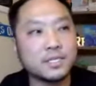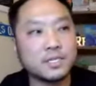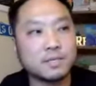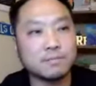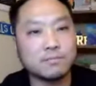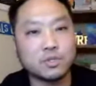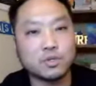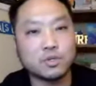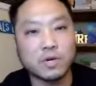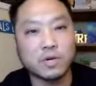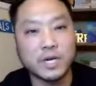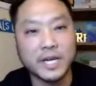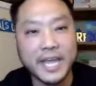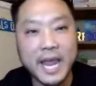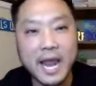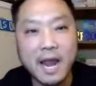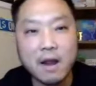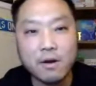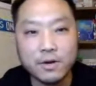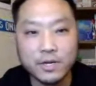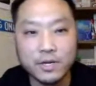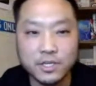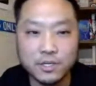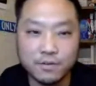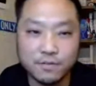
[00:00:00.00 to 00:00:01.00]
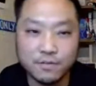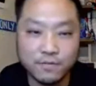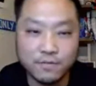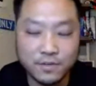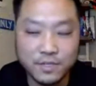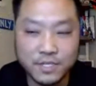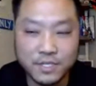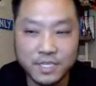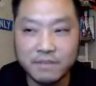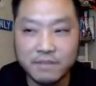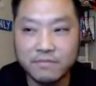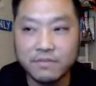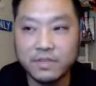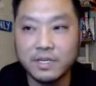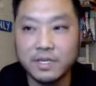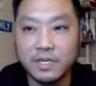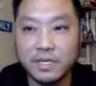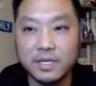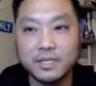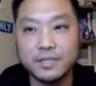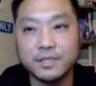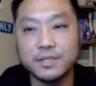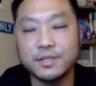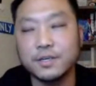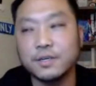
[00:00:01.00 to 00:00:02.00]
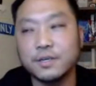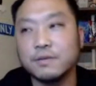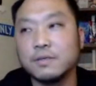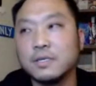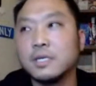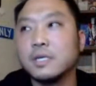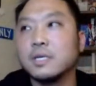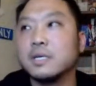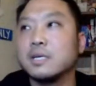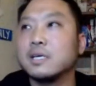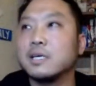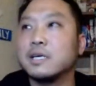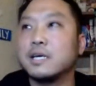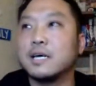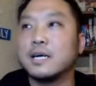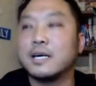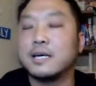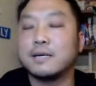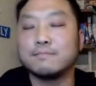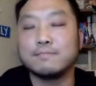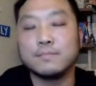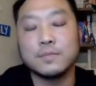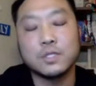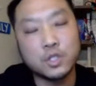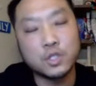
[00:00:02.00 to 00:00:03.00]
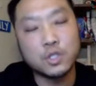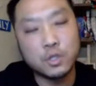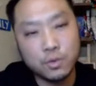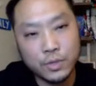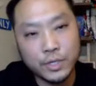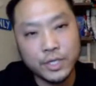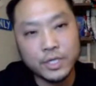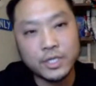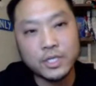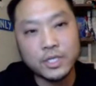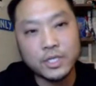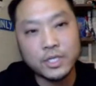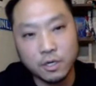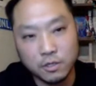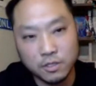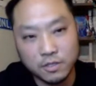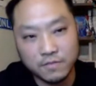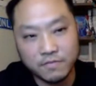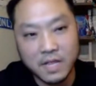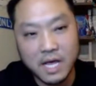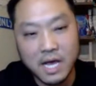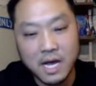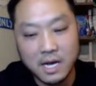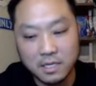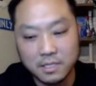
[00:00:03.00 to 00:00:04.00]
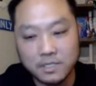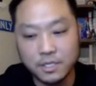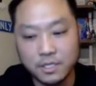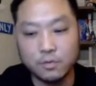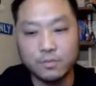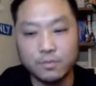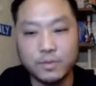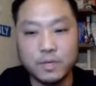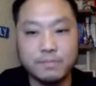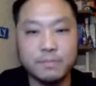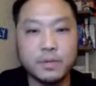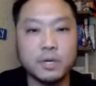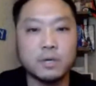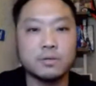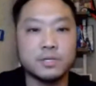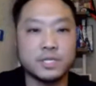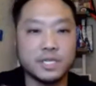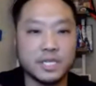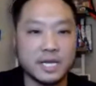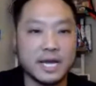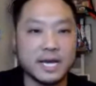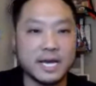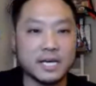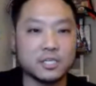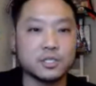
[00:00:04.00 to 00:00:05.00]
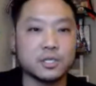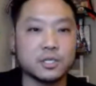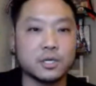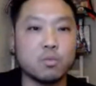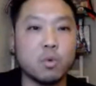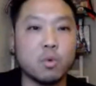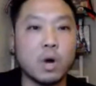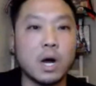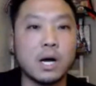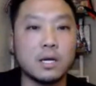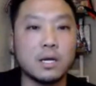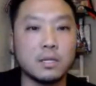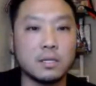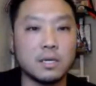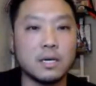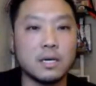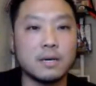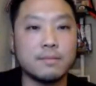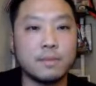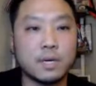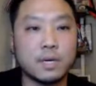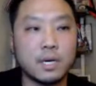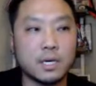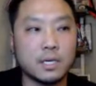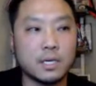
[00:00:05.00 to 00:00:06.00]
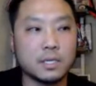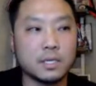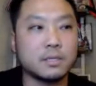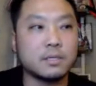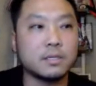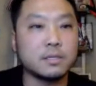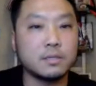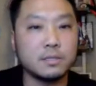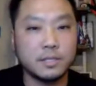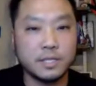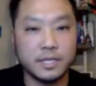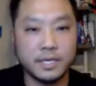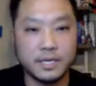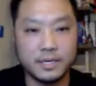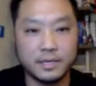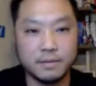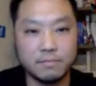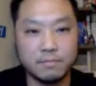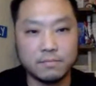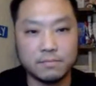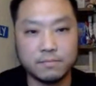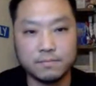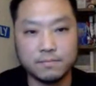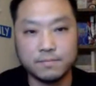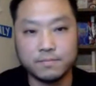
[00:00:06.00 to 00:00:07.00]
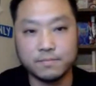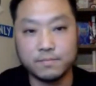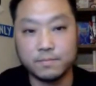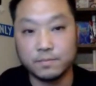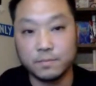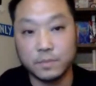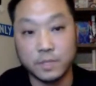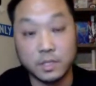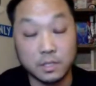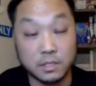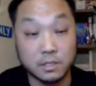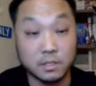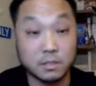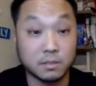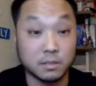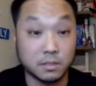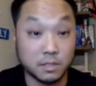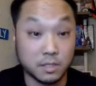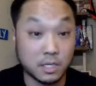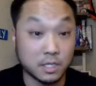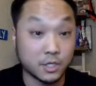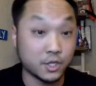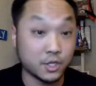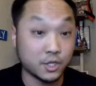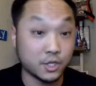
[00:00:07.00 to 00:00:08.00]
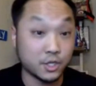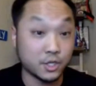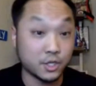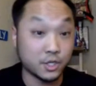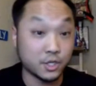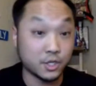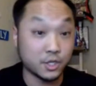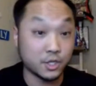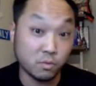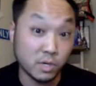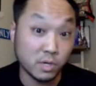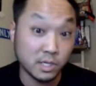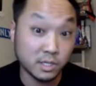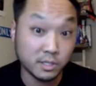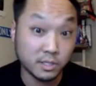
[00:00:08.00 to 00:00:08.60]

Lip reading: some sort of character for 7 days. So tune into those vlogs. They'll be posted actually while I'm on the ship for once.